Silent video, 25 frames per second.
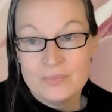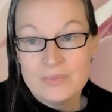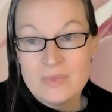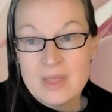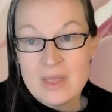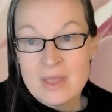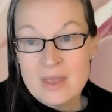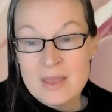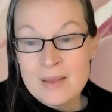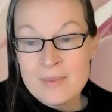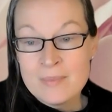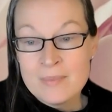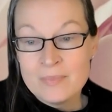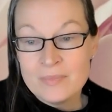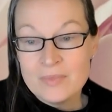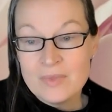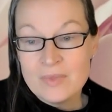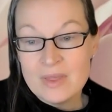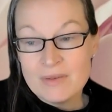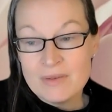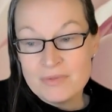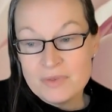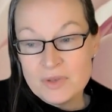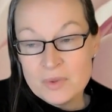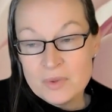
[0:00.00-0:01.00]

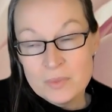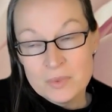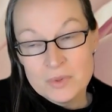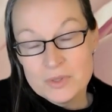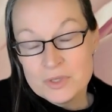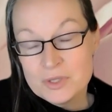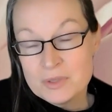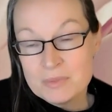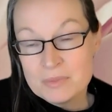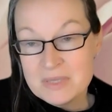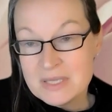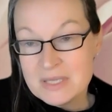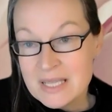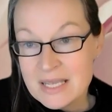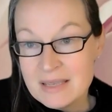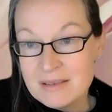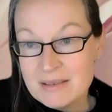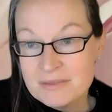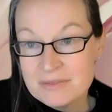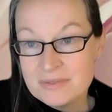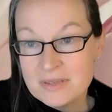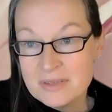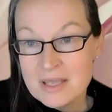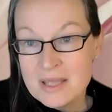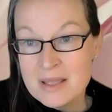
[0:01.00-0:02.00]
If you want to
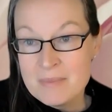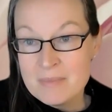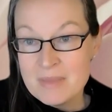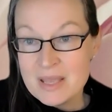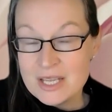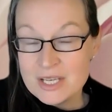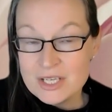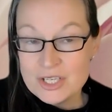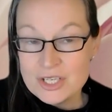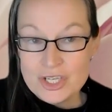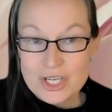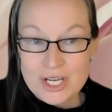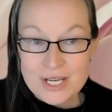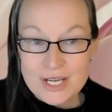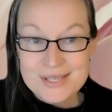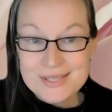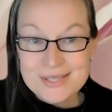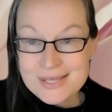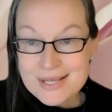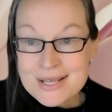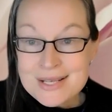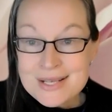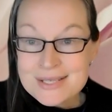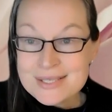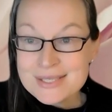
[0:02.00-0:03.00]
believe in
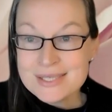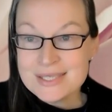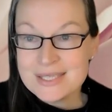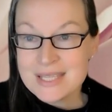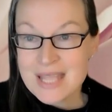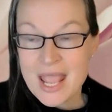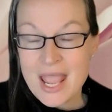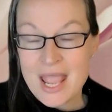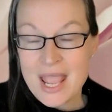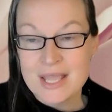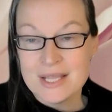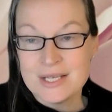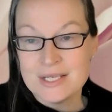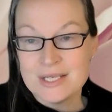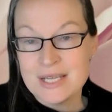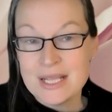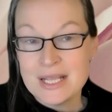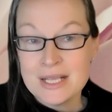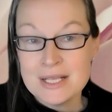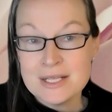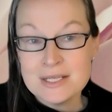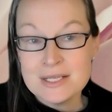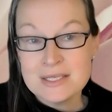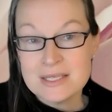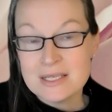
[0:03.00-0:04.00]
Jesus and
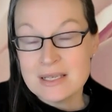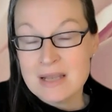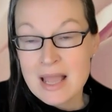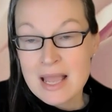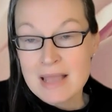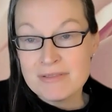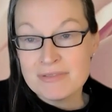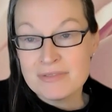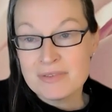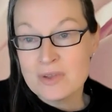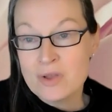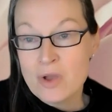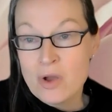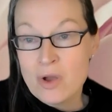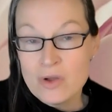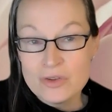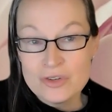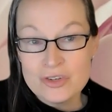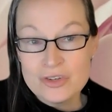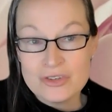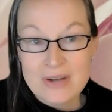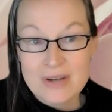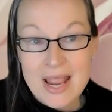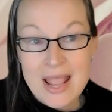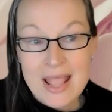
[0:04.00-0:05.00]
his life
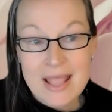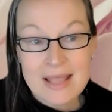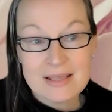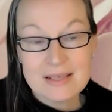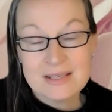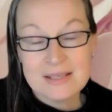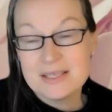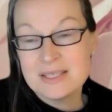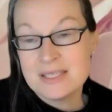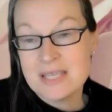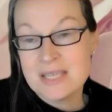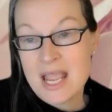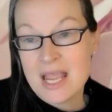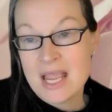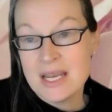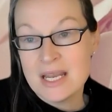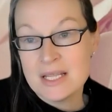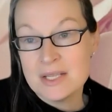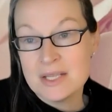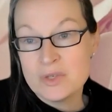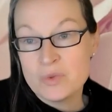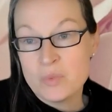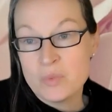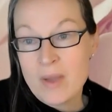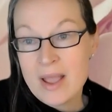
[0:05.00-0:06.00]
contracts and
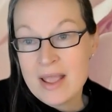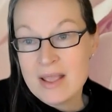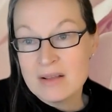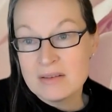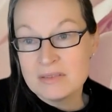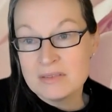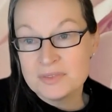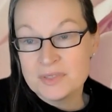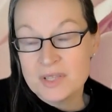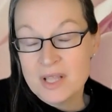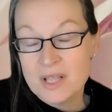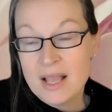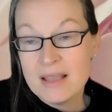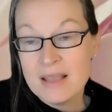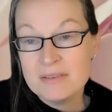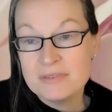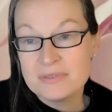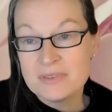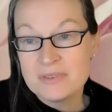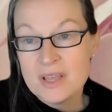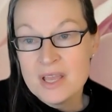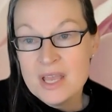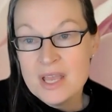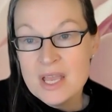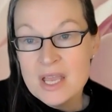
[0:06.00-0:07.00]
his way of
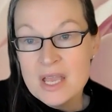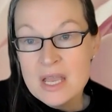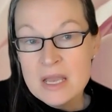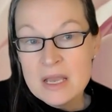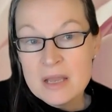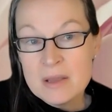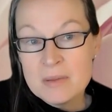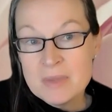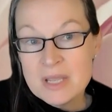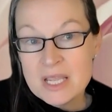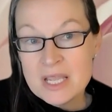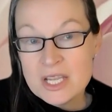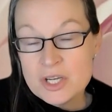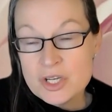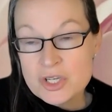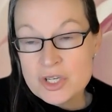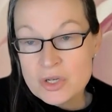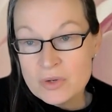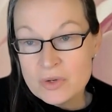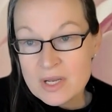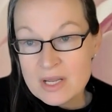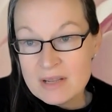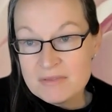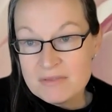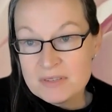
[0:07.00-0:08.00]
life, he
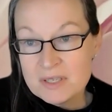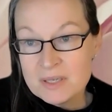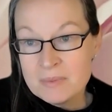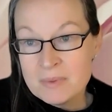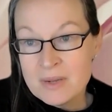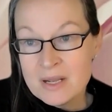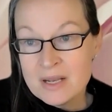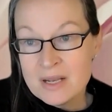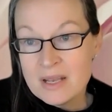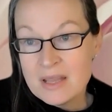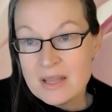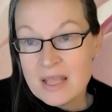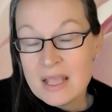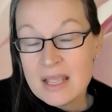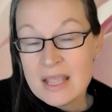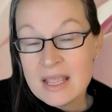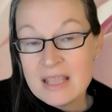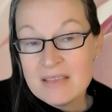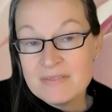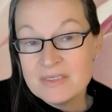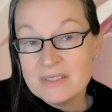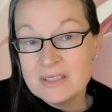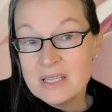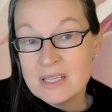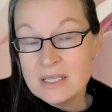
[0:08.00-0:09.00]
showed everyone that
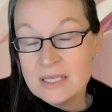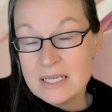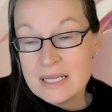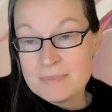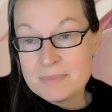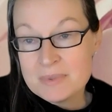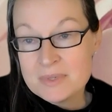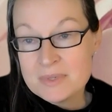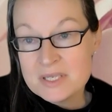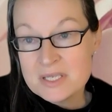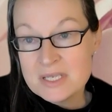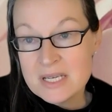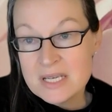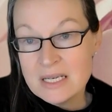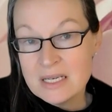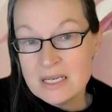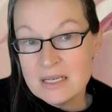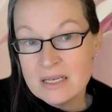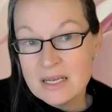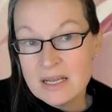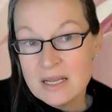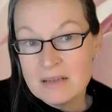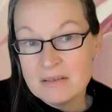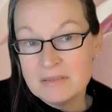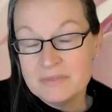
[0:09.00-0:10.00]
even the lepers needed
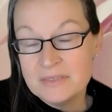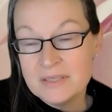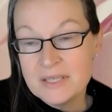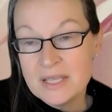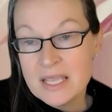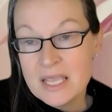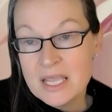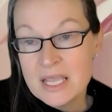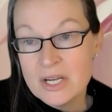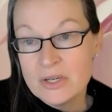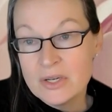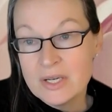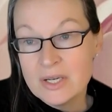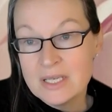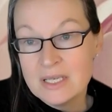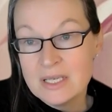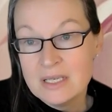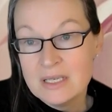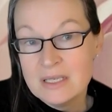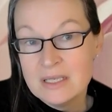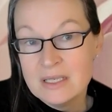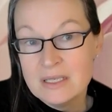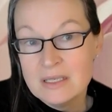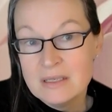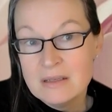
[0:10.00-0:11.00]
love and caring.
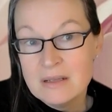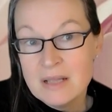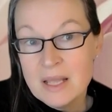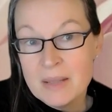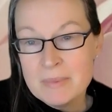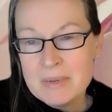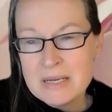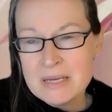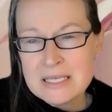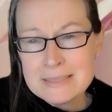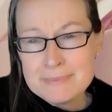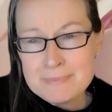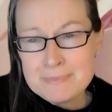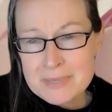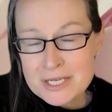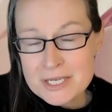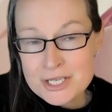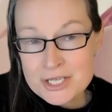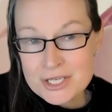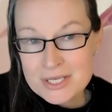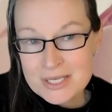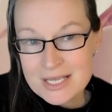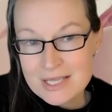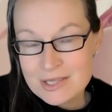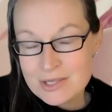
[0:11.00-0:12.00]

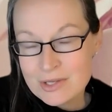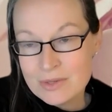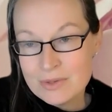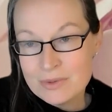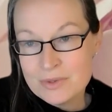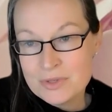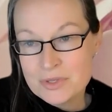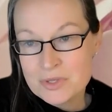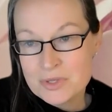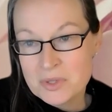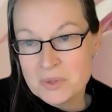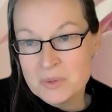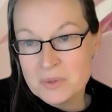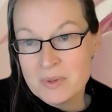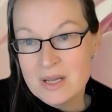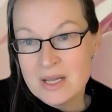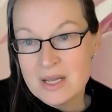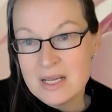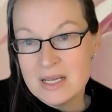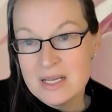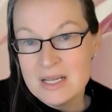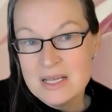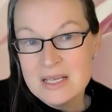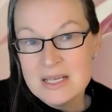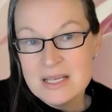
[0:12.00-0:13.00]
Especially those who
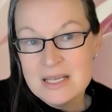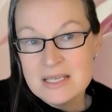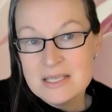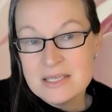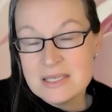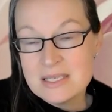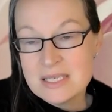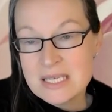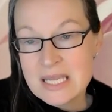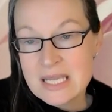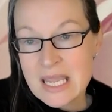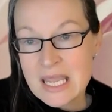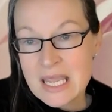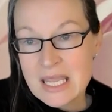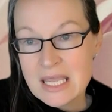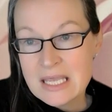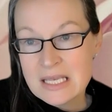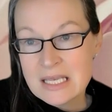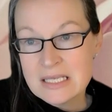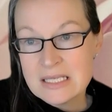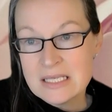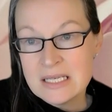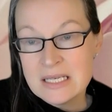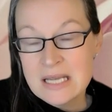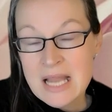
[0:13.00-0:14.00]
are
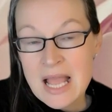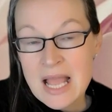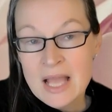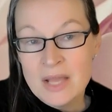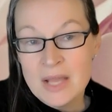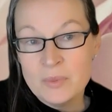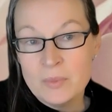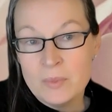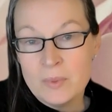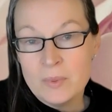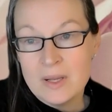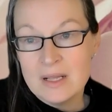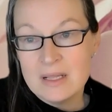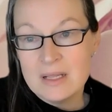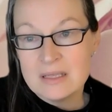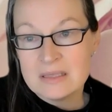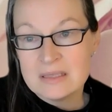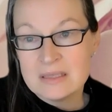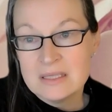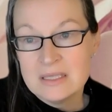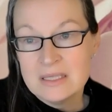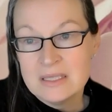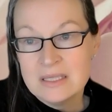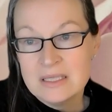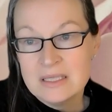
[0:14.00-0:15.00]
scared and unwell.